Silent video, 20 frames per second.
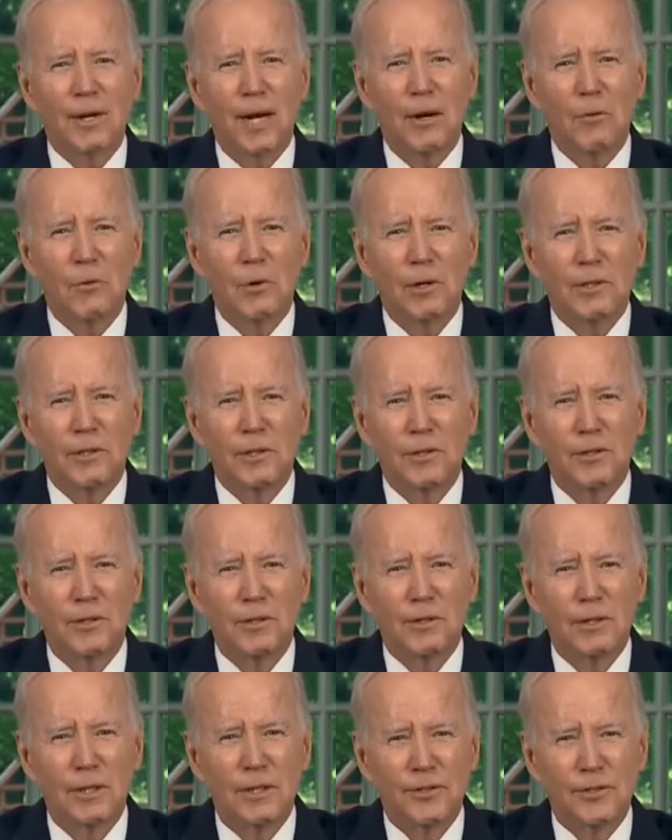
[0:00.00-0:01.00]
what I work to
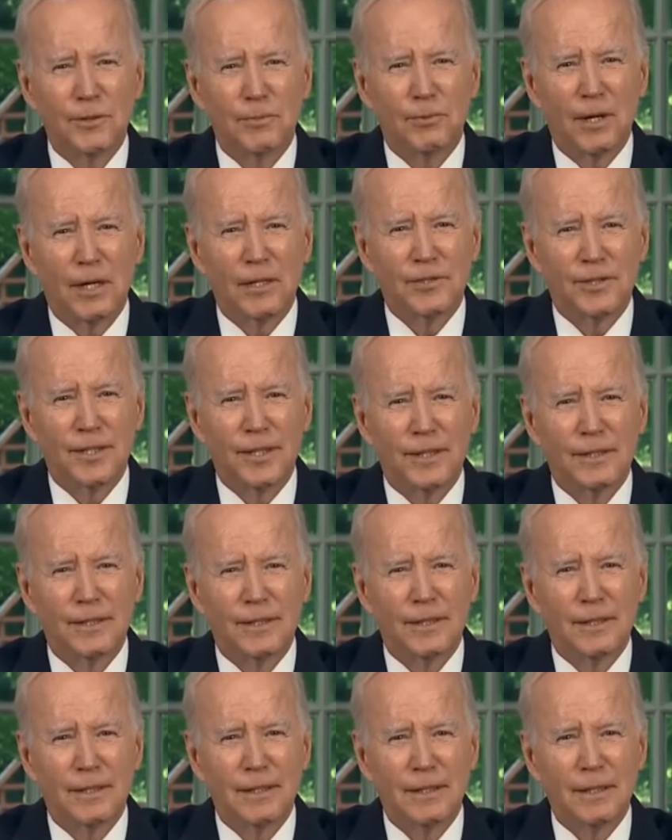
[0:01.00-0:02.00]
do as your president.
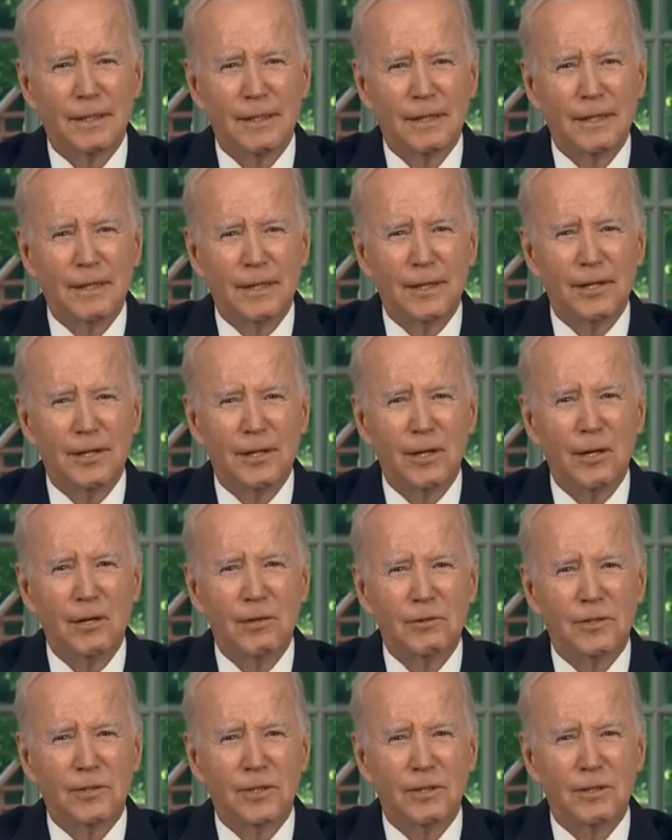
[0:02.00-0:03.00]
You
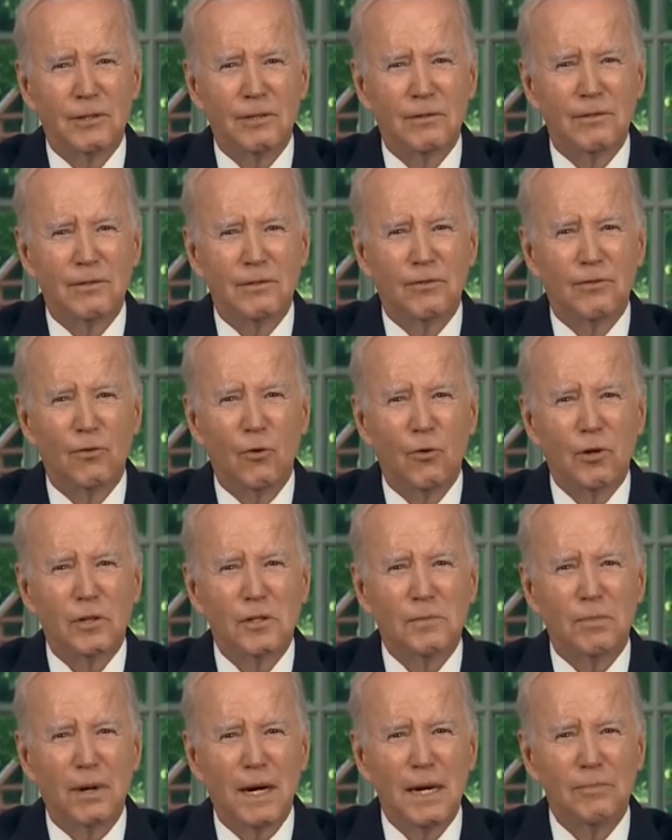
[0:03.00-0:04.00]
know, to
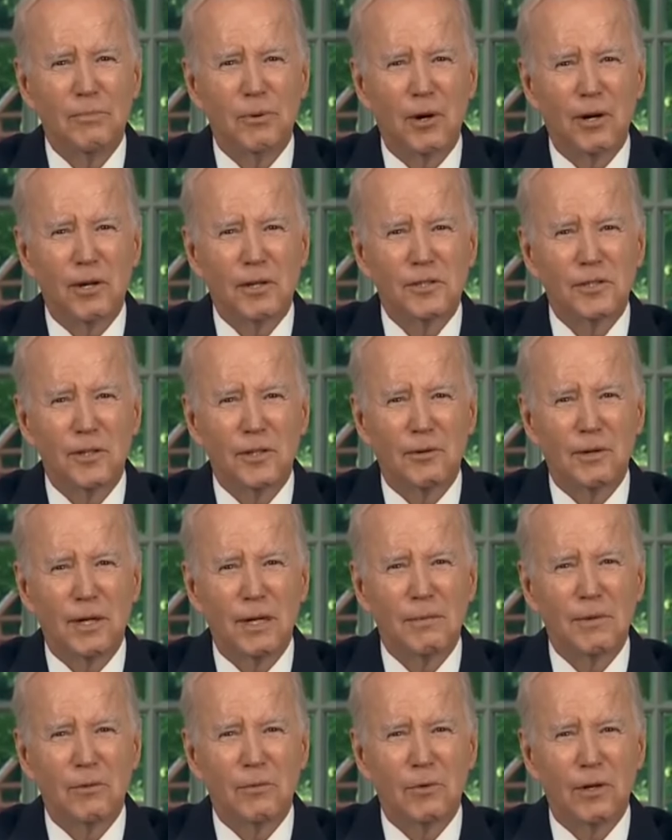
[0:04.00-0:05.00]
forge bipartisan
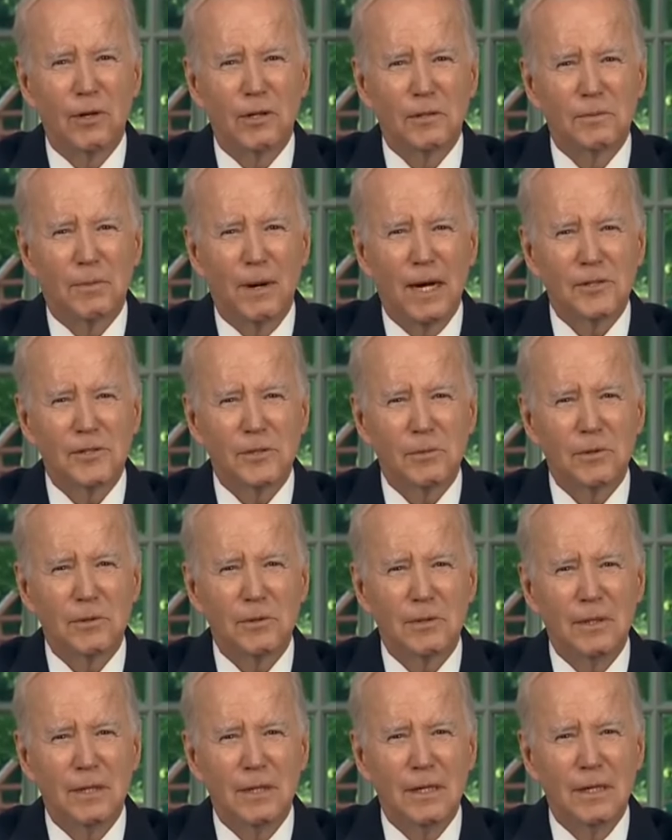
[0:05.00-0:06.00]
agreement where it's
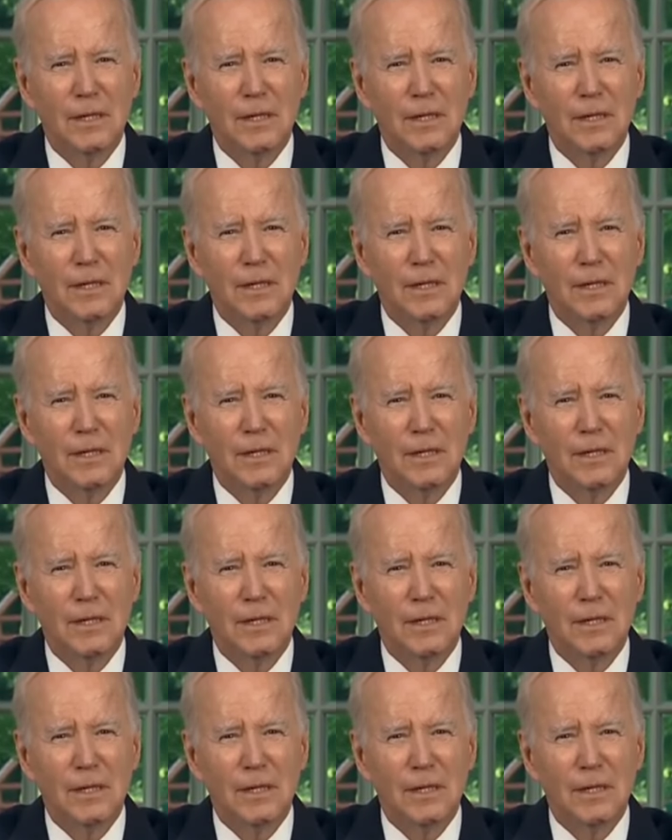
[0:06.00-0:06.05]
possible.